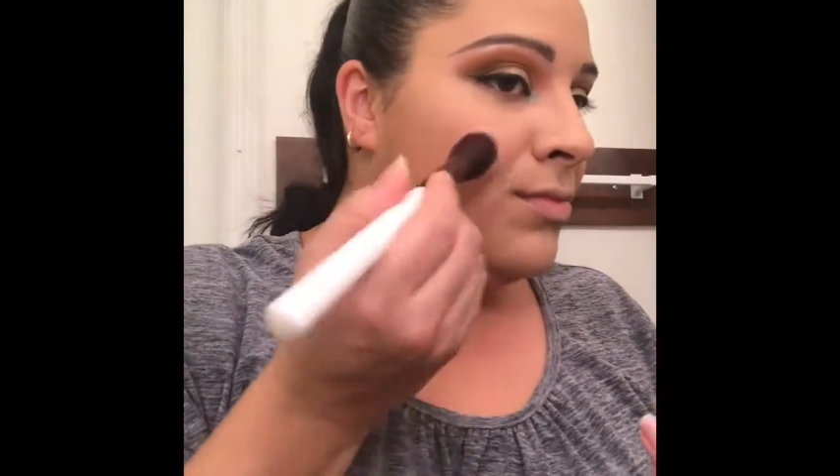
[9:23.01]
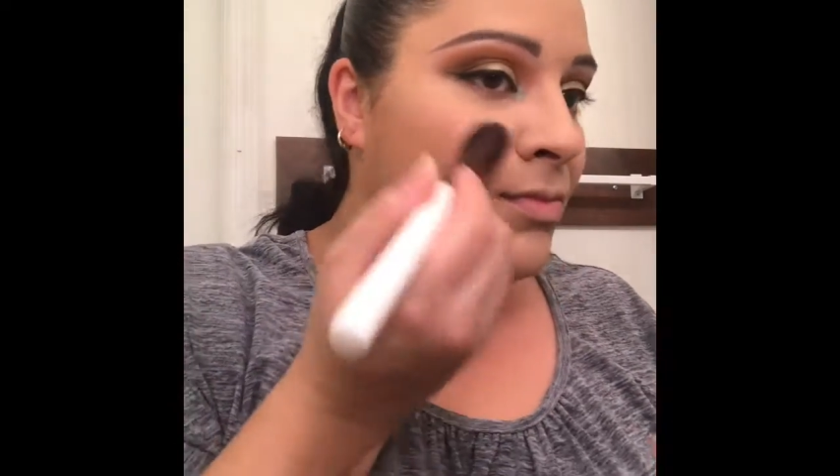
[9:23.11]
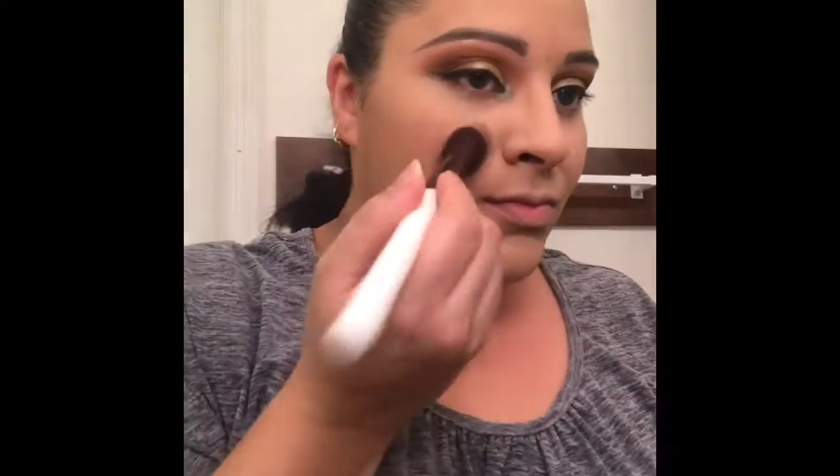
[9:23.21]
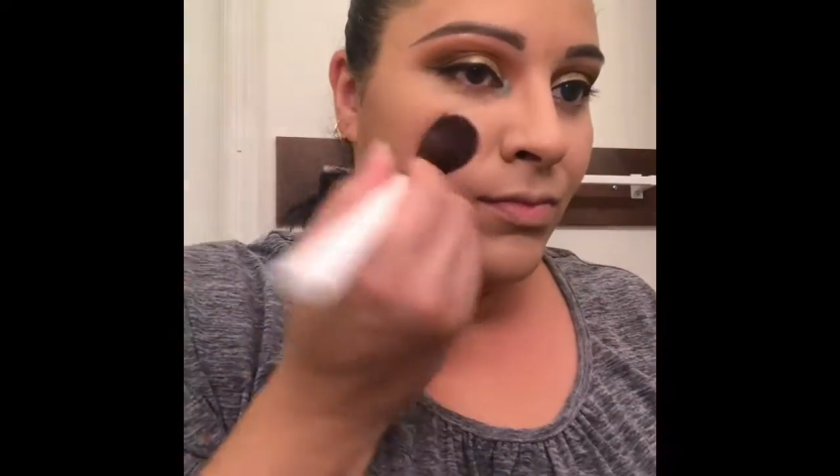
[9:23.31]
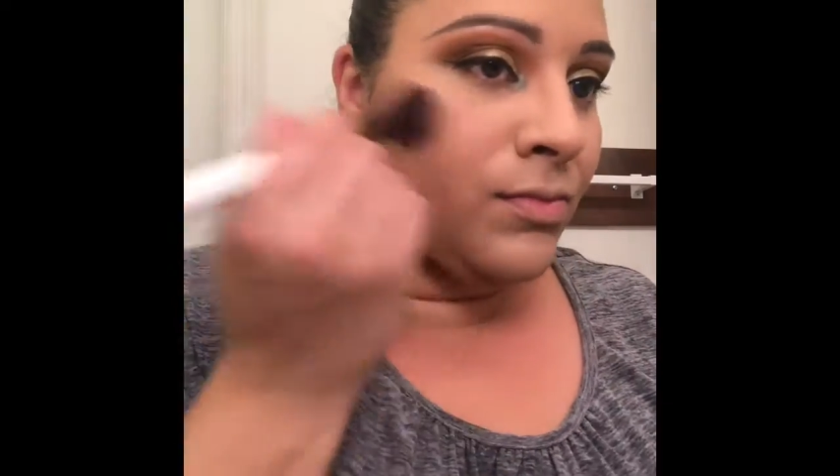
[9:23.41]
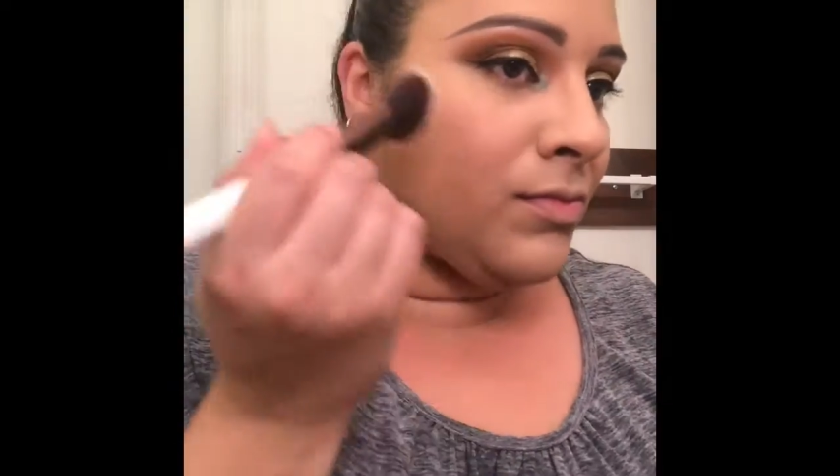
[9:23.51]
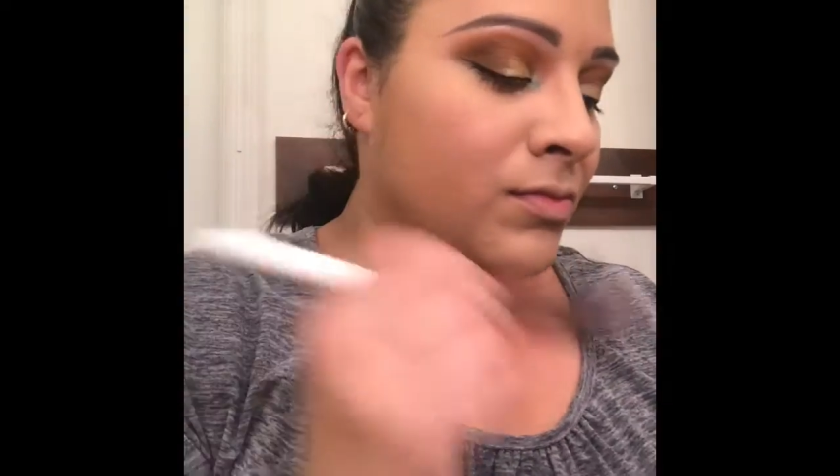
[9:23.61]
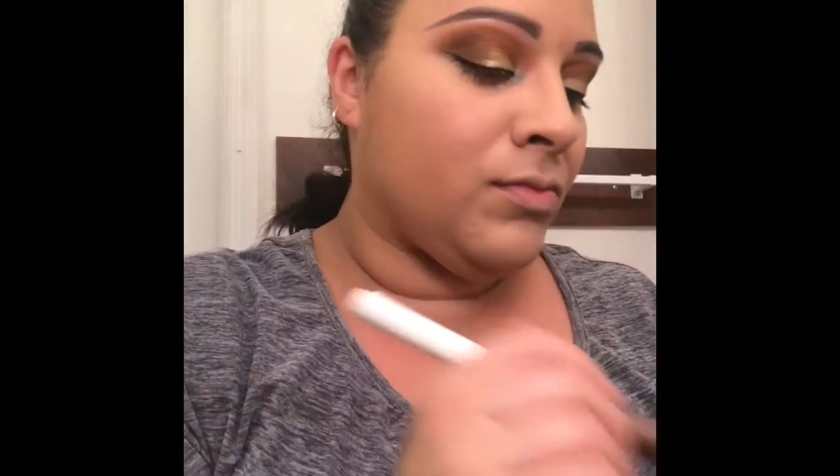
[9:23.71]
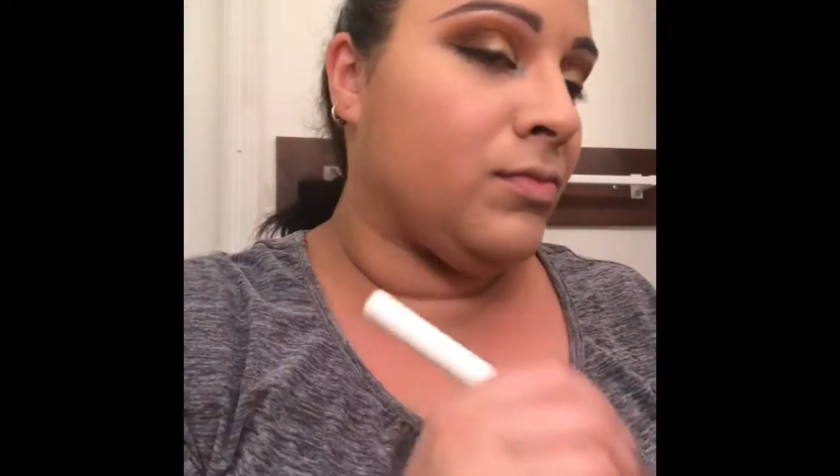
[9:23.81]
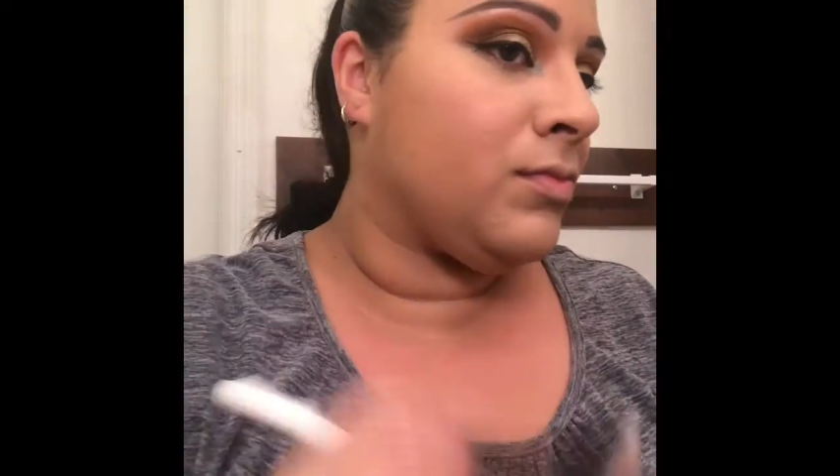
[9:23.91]
in
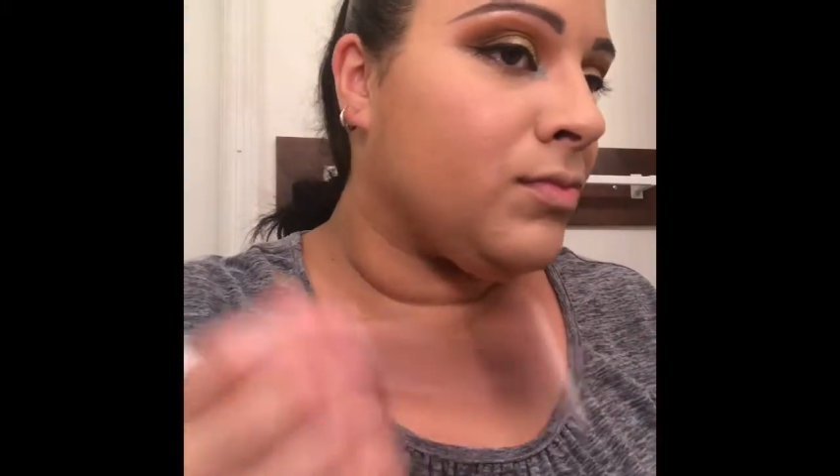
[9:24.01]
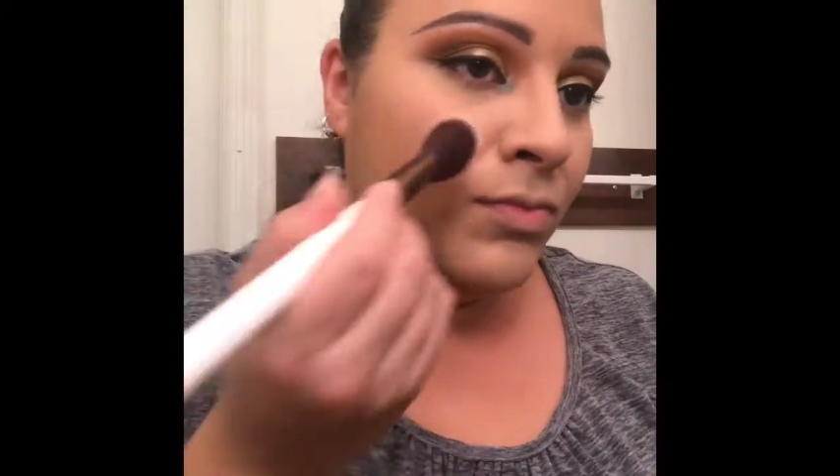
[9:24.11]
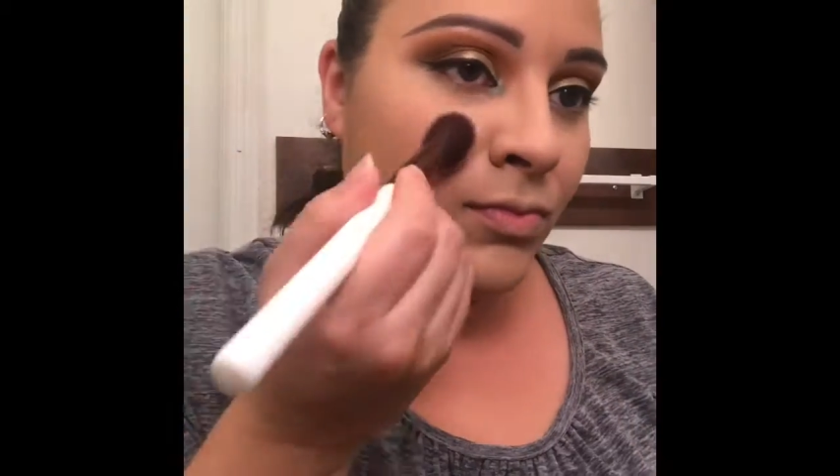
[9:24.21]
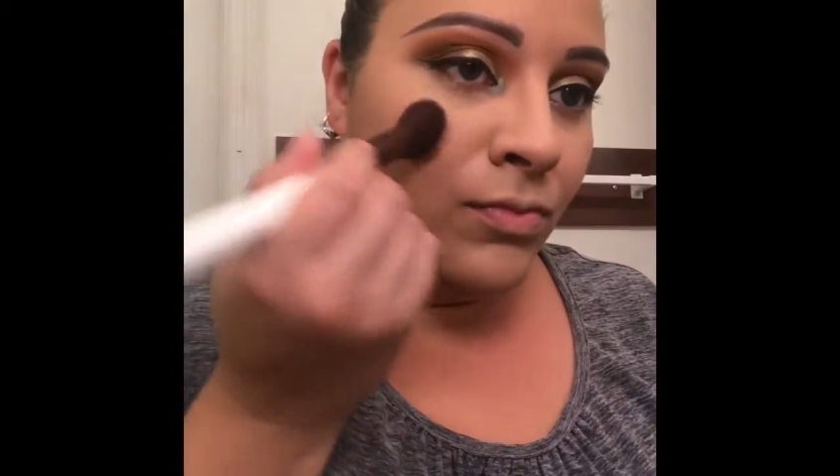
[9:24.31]
my